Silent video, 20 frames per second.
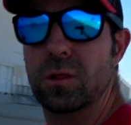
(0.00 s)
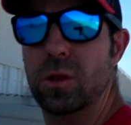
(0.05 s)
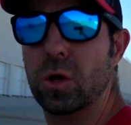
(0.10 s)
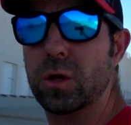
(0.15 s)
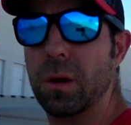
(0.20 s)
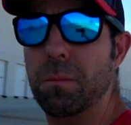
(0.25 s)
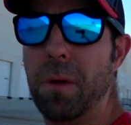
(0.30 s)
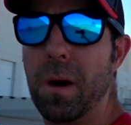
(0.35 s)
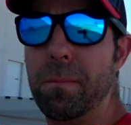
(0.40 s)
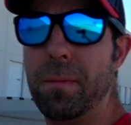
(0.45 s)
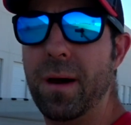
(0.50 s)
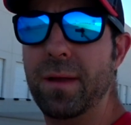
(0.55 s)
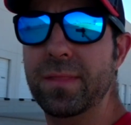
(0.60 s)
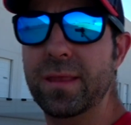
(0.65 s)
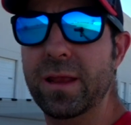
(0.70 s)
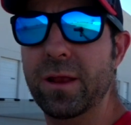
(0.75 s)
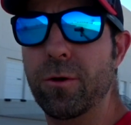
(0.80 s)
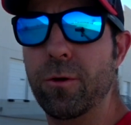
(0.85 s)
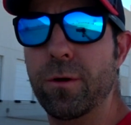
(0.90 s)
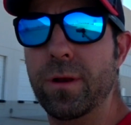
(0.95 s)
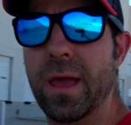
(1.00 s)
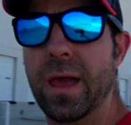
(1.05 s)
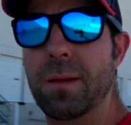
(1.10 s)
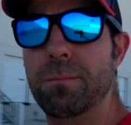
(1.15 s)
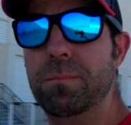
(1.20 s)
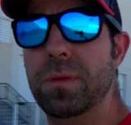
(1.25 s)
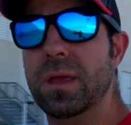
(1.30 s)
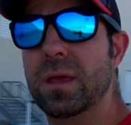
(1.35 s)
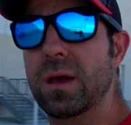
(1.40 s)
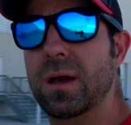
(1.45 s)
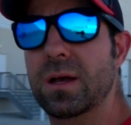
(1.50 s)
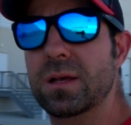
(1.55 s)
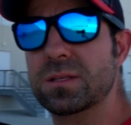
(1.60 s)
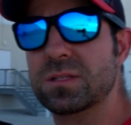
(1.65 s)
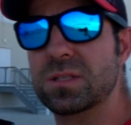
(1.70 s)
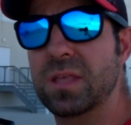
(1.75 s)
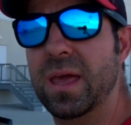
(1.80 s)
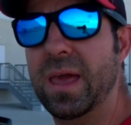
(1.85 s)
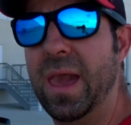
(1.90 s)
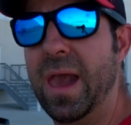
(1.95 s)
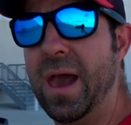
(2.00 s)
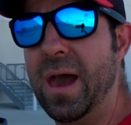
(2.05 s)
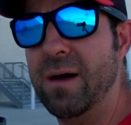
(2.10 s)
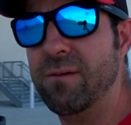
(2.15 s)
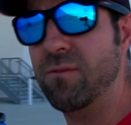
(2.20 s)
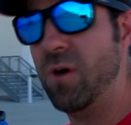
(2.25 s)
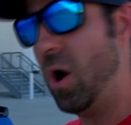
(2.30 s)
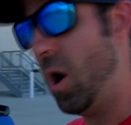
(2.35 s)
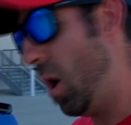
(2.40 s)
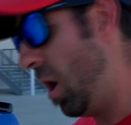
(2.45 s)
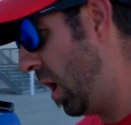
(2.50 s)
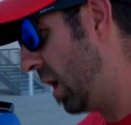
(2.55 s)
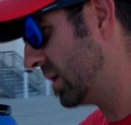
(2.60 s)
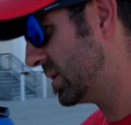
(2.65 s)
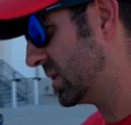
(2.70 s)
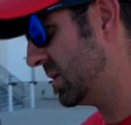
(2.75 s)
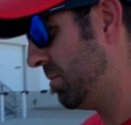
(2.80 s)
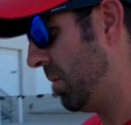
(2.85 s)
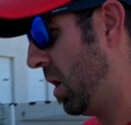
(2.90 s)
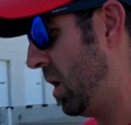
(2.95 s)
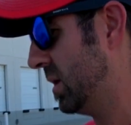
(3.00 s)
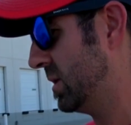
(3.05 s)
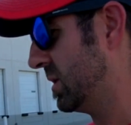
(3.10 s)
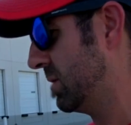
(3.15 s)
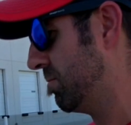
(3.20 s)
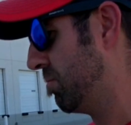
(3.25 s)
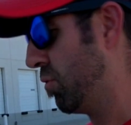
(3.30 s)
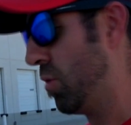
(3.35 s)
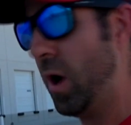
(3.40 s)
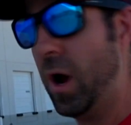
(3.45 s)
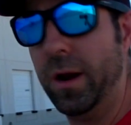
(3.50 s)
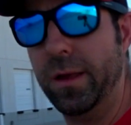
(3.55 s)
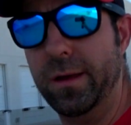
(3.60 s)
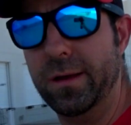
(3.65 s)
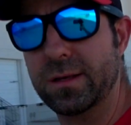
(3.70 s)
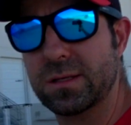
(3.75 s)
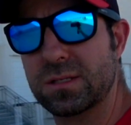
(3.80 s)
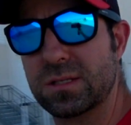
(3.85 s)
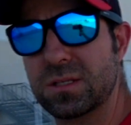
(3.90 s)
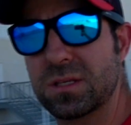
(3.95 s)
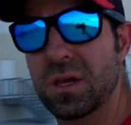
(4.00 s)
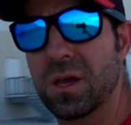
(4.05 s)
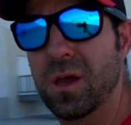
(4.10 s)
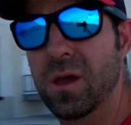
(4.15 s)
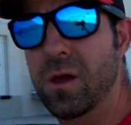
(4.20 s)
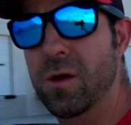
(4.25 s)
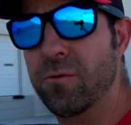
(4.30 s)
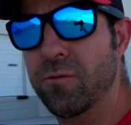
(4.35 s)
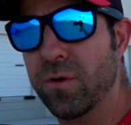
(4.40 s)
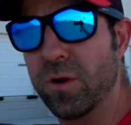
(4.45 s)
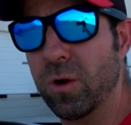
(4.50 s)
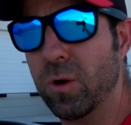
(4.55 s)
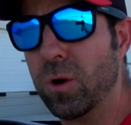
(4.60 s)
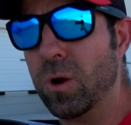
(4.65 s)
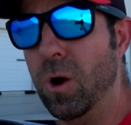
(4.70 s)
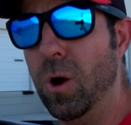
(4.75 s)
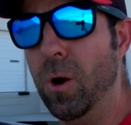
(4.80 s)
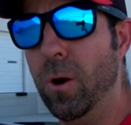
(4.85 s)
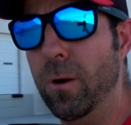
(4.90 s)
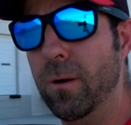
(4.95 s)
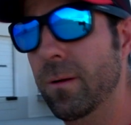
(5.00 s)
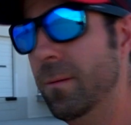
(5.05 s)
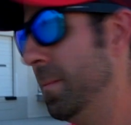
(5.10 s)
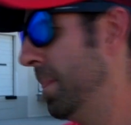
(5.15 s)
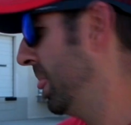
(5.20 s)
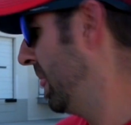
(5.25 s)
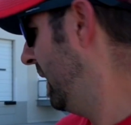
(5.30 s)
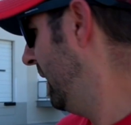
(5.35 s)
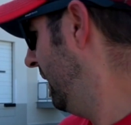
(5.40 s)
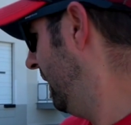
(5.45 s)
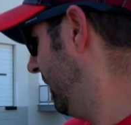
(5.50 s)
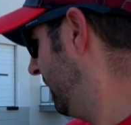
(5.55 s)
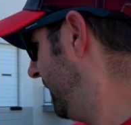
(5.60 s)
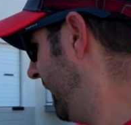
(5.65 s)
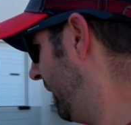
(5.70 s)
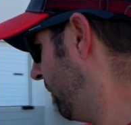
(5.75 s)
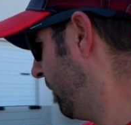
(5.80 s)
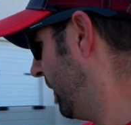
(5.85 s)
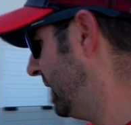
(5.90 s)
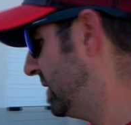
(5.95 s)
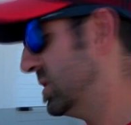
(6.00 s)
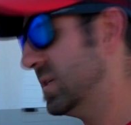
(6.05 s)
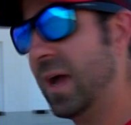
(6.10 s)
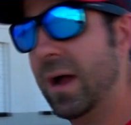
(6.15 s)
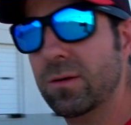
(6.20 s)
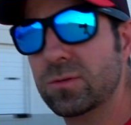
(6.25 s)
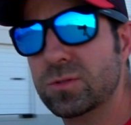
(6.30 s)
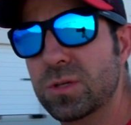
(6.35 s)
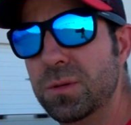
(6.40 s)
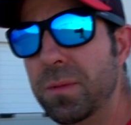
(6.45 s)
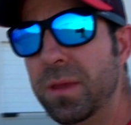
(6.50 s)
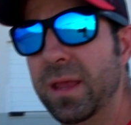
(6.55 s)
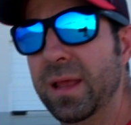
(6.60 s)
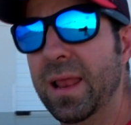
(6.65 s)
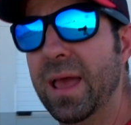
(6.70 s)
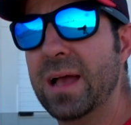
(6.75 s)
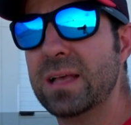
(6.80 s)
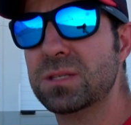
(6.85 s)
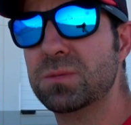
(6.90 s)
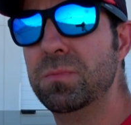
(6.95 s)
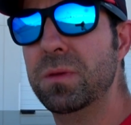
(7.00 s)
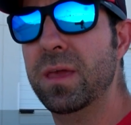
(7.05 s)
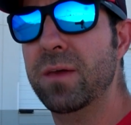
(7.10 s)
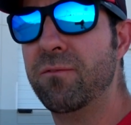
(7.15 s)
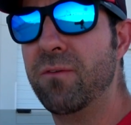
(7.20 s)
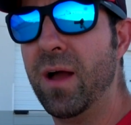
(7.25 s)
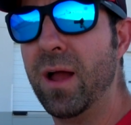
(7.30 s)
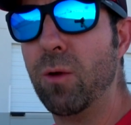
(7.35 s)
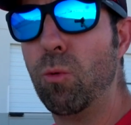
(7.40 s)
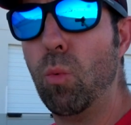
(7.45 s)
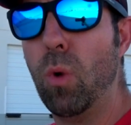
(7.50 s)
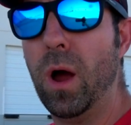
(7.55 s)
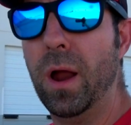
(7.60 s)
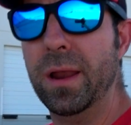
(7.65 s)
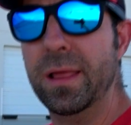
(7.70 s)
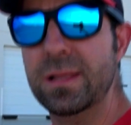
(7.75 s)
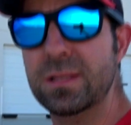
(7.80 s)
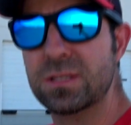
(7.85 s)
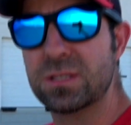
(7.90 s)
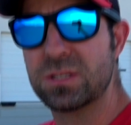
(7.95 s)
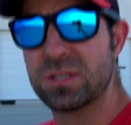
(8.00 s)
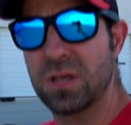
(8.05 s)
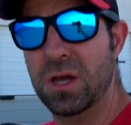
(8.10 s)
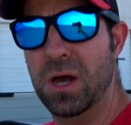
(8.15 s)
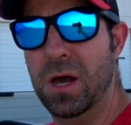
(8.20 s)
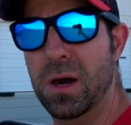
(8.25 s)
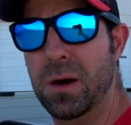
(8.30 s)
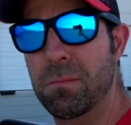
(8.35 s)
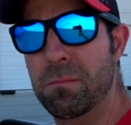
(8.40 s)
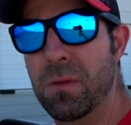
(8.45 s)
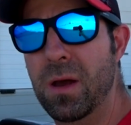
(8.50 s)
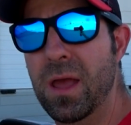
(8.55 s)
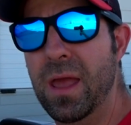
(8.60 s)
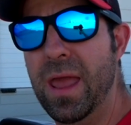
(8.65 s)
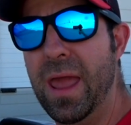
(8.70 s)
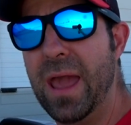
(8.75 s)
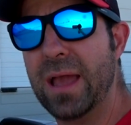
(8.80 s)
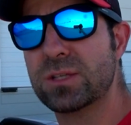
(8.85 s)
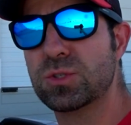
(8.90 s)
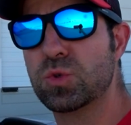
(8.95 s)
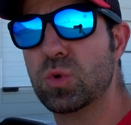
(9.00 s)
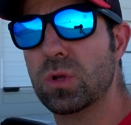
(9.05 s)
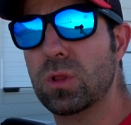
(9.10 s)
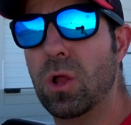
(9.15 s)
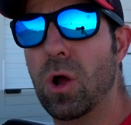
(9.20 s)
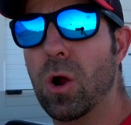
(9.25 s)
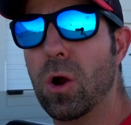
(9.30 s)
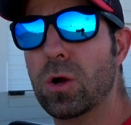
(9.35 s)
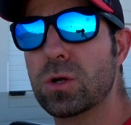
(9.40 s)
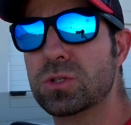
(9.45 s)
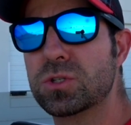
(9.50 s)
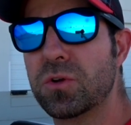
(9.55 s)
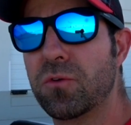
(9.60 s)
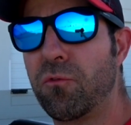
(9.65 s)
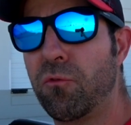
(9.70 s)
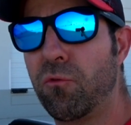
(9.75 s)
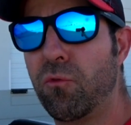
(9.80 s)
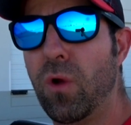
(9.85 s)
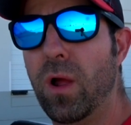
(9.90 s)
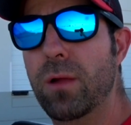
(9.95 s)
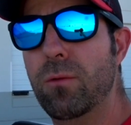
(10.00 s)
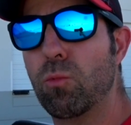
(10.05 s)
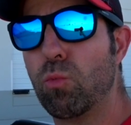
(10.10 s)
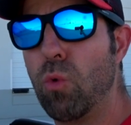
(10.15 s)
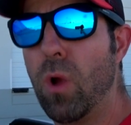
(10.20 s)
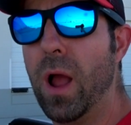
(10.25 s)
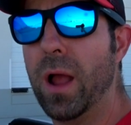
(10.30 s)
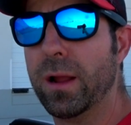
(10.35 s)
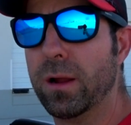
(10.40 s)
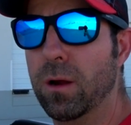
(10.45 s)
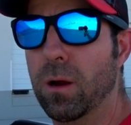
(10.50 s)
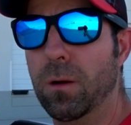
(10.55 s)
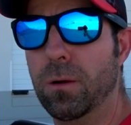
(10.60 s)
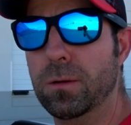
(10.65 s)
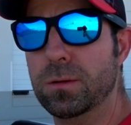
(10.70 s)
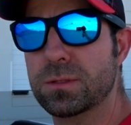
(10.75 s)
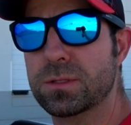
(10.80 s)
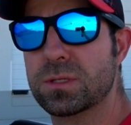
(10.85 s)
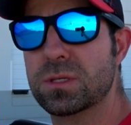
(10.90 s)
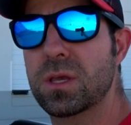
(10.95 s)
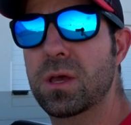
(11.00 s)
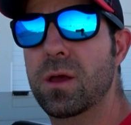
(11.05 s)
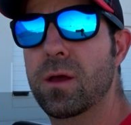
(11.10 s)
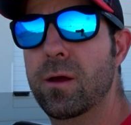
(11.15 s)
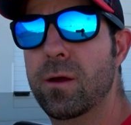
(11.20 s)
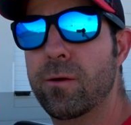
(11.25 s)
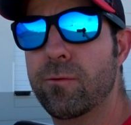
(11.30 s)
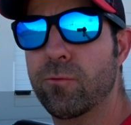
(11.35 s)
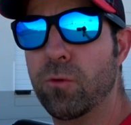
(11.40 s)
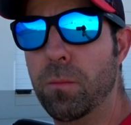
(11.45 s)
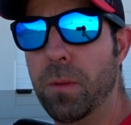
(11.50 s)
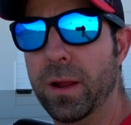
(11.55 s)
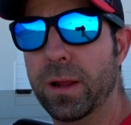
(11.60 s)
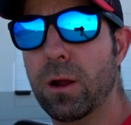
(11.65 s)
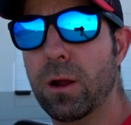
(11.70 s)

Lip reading: look them up on the internet because they have awesome products for your car. They reached out to me and asked me if I wanted some extra large front rock guards for my